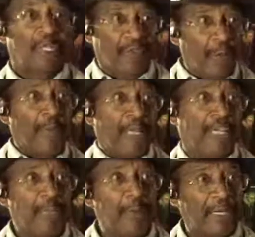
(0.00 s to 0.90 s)
if they want to
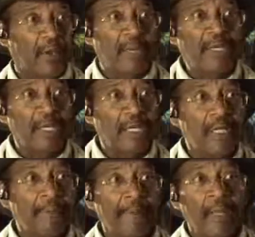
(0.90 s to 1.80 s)
kill my community,
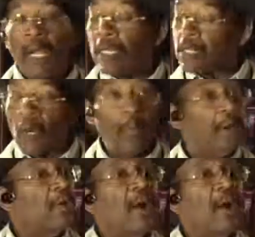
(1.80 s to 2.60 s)
no way, no